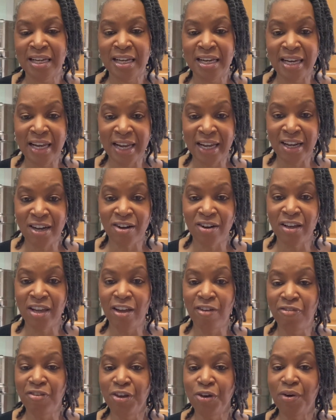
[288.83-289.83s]
Now,
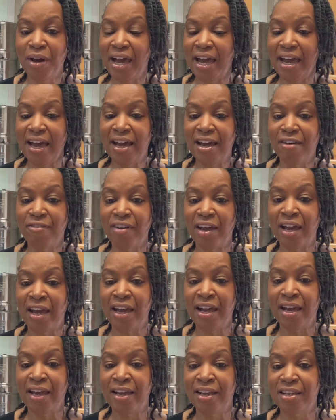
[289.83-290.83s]
if you have
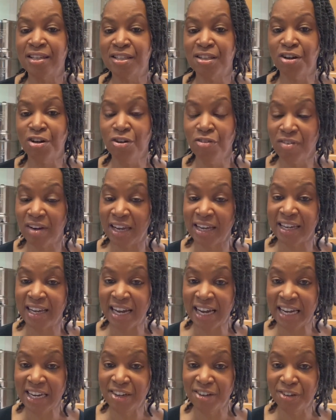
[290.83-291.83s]
a stove like
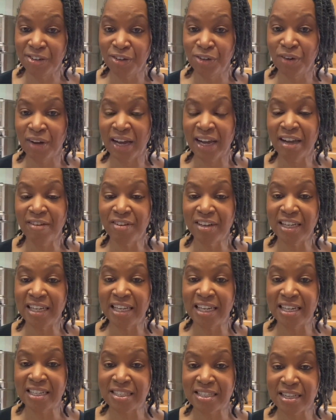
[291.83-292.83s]
I do, I have a
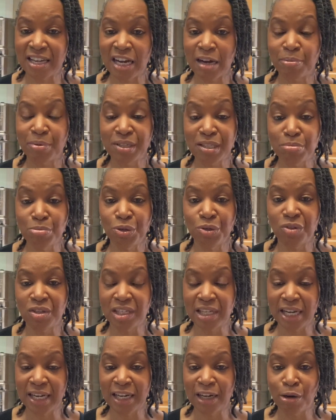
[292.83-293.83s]
glass top, a smooth
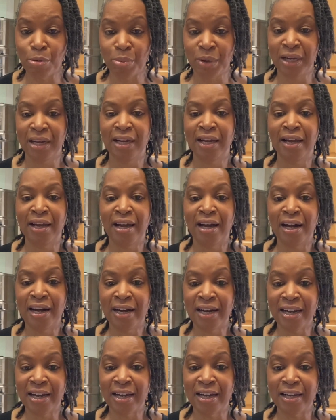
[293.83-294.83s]
top,
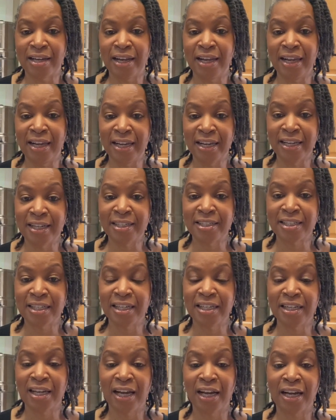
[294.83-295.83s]
uh, and
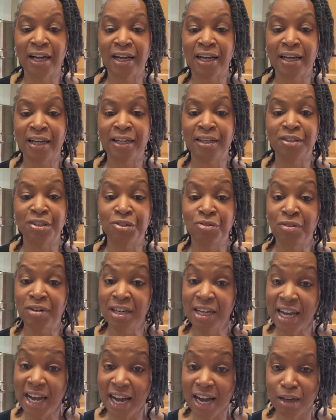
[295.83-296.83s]
I do
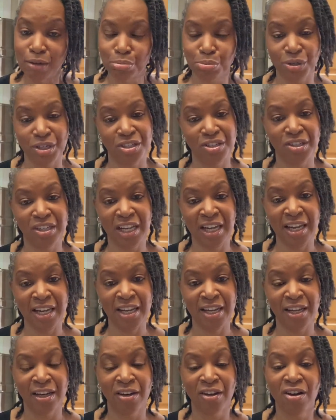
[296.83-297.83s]
not pressure
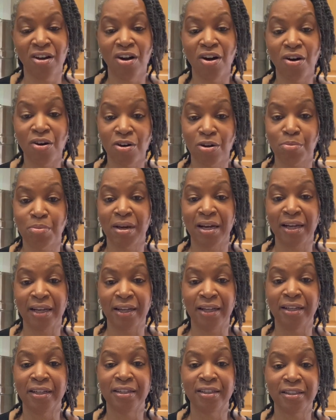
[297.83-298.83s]
can on my
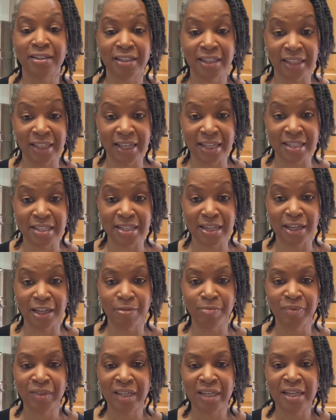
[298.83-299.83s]
glass
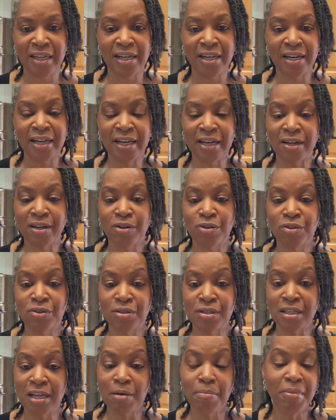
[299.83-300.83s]
top. Now,
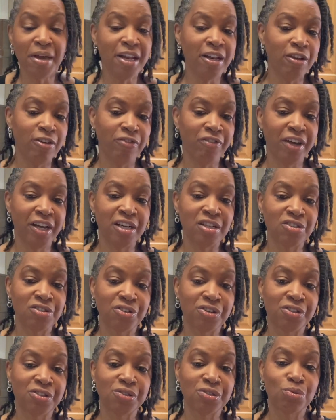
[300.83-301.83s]
some
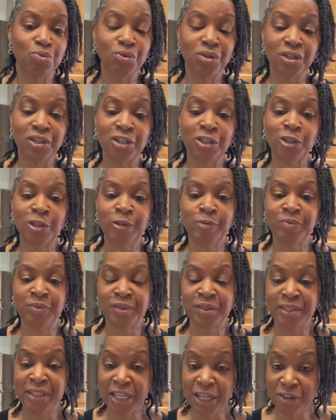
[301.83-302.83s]
manufacturers will
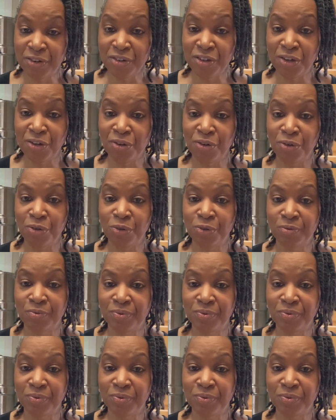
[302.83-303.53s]
tell you